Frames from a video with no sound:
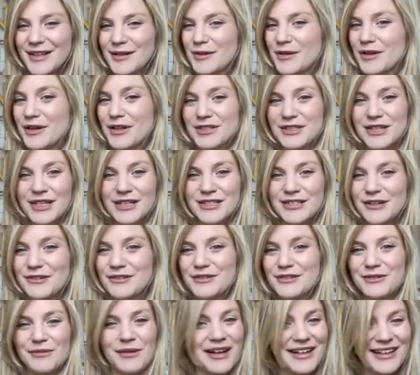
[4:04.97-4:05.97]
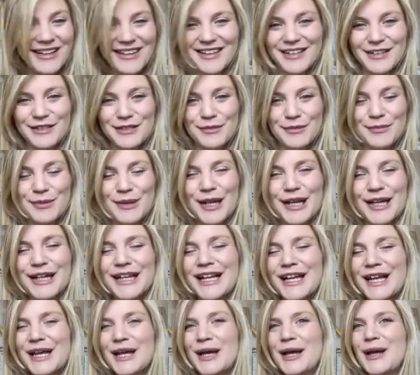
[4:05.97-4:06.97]
because I don't do anything simply
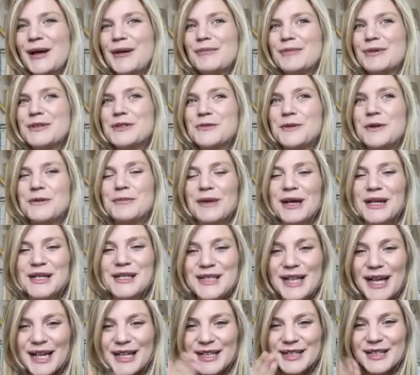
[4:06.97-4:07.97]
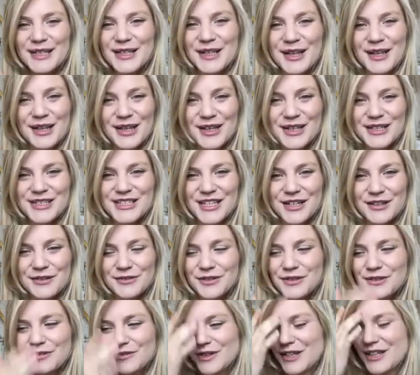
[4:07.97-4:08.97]
between my second and third year of
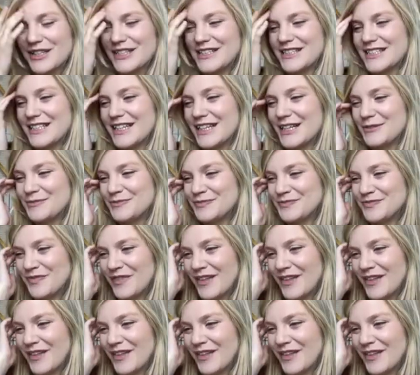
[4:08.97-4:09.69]
university,